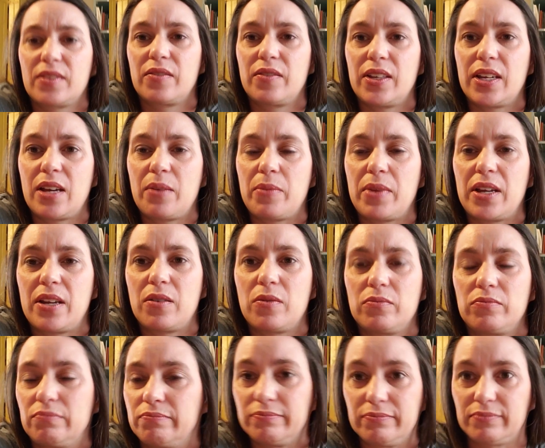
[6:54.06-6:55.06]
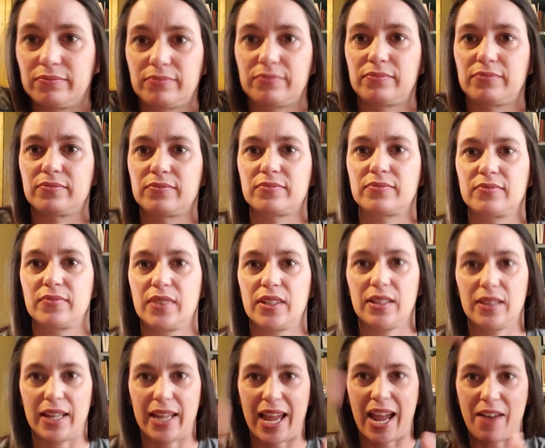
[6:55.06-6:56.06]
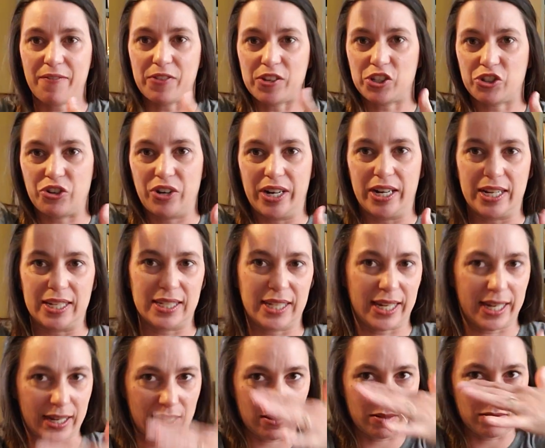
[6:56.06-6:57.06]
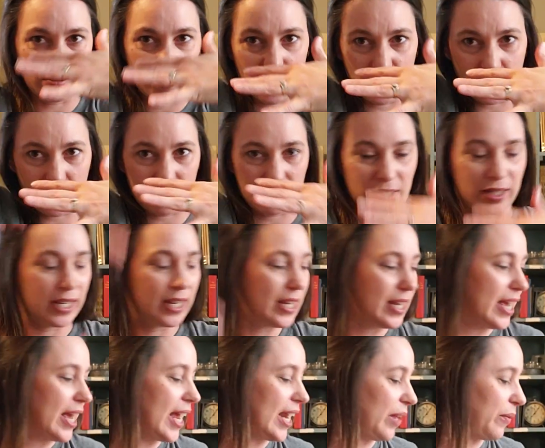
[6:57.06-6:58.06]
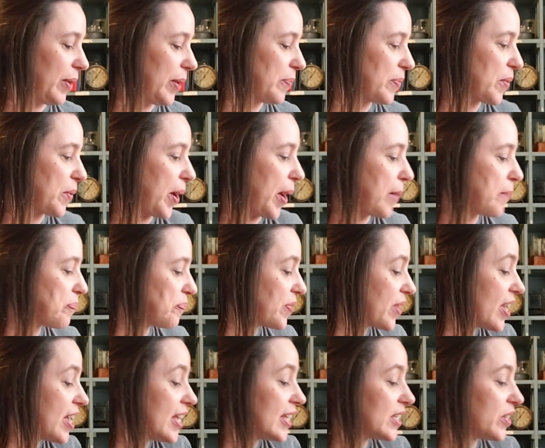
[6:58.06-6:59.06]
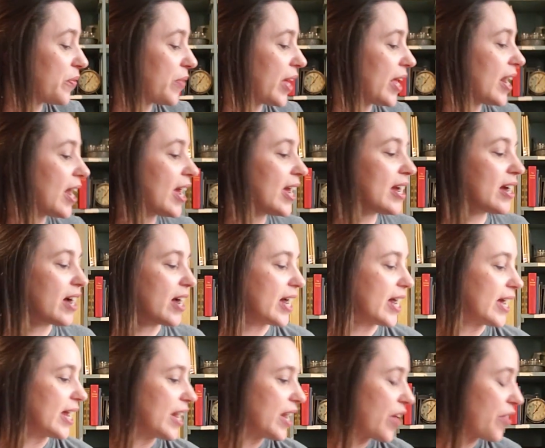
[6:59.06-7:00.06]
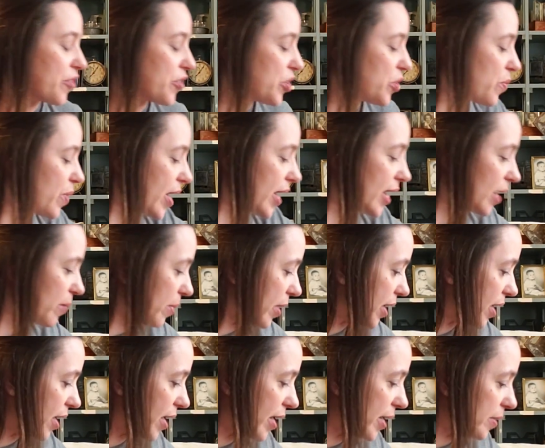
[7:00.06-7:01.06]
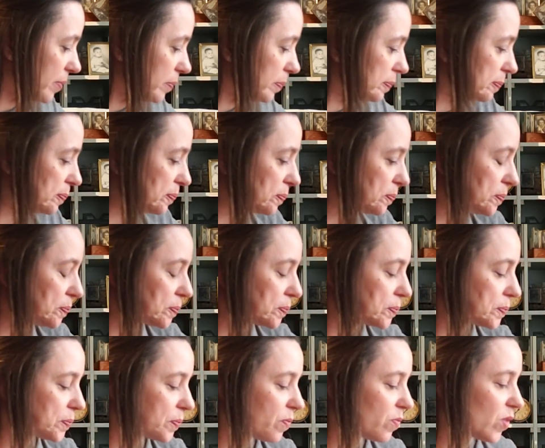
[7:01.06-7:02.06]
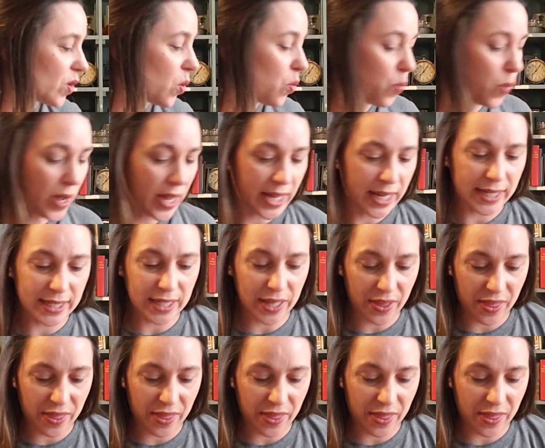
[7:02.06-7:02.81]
Like I'm like half the screen is like, anyway, okay. So then I got another new item I got was